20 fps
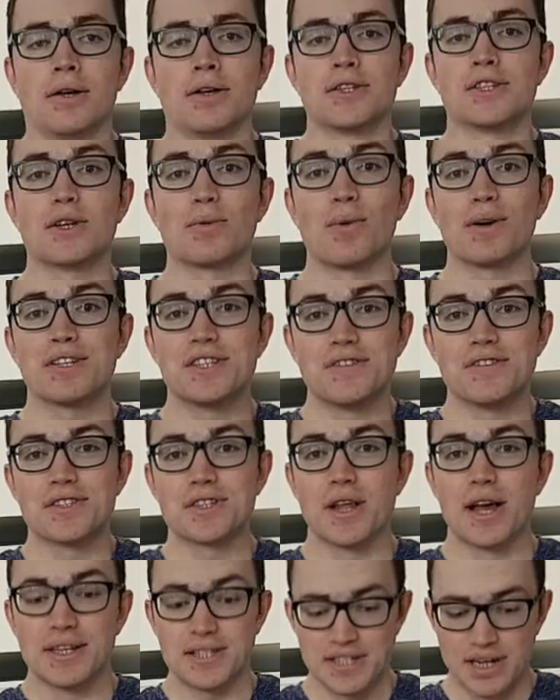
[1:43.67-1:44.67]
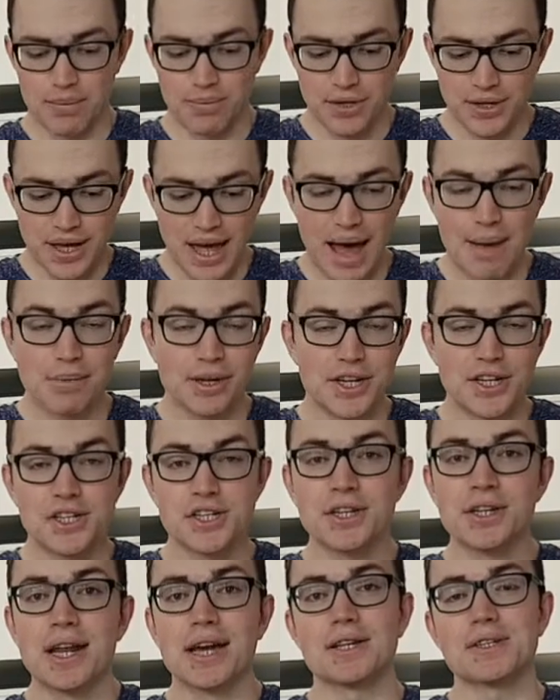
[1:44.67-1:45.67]
So once you've sliced up your
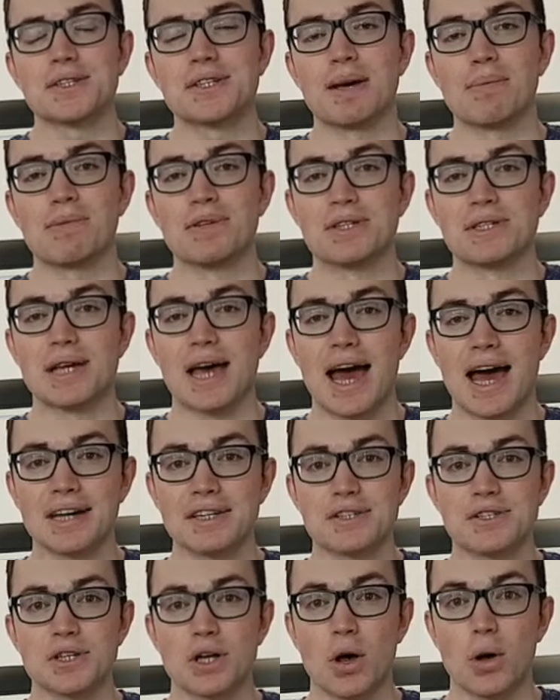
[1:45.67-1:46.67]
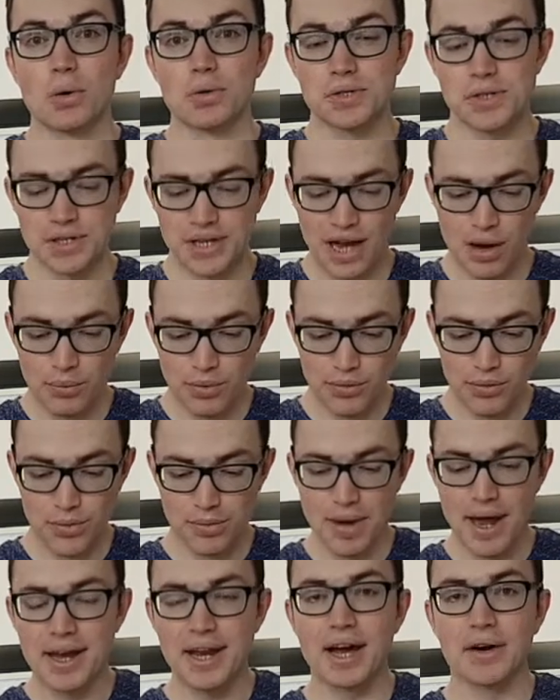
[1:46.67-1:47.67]
cabbage, the next step is to add salt. Now when
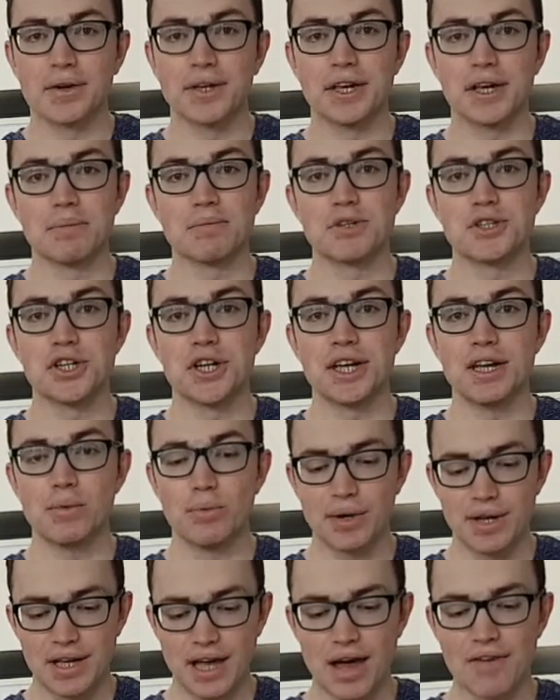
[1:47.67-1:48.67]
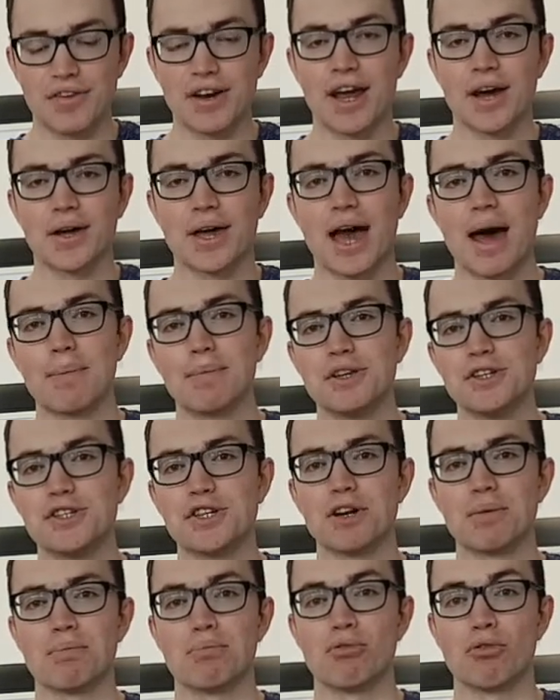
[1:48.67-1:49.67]
we made our kimchi, we covered our cabbage
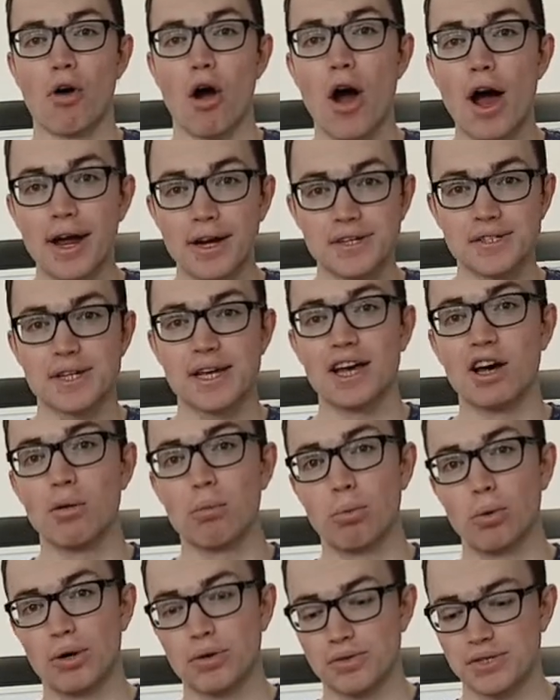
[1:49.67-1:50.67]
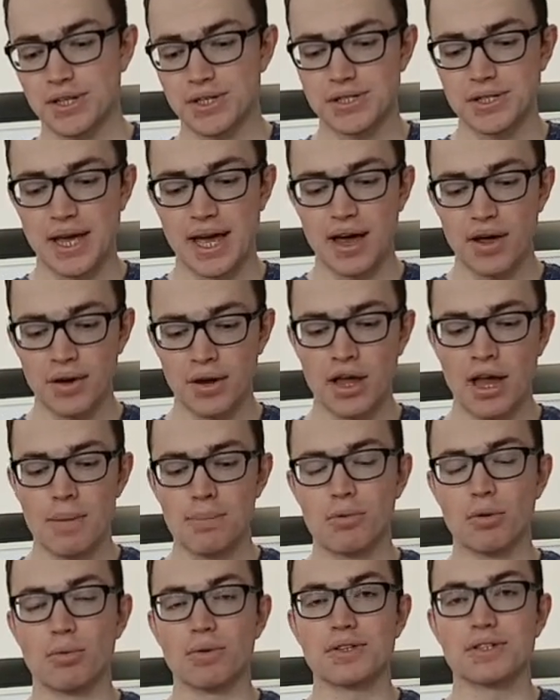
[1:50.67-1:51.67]
in a brine to help wilt it down,
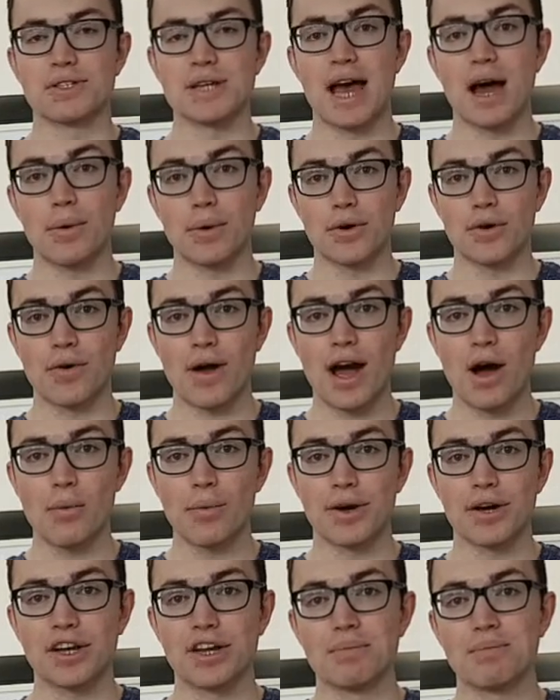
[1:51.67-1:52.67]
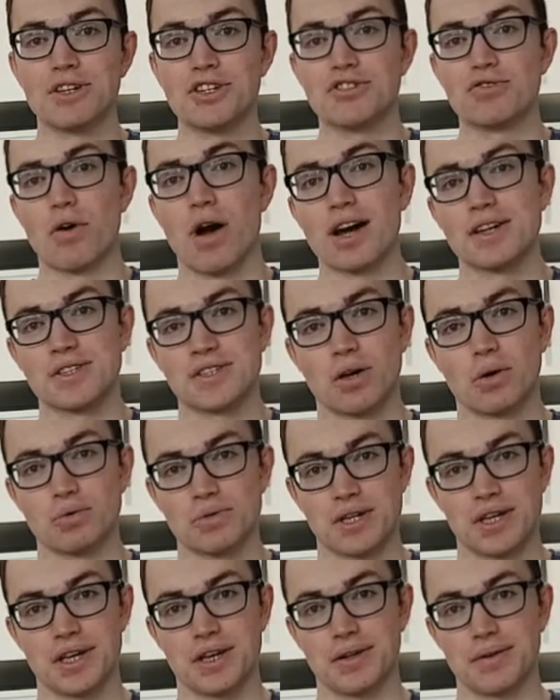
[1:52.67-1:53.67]
but with sauerkraut, we're going to be dry
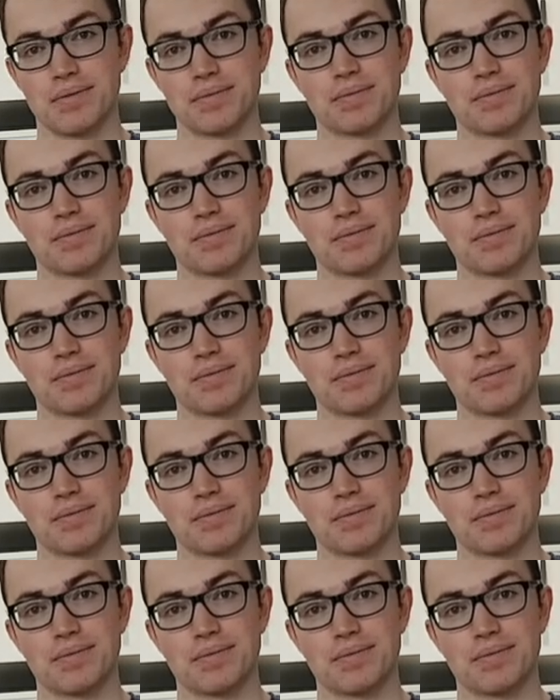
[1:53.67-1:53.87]
salting it.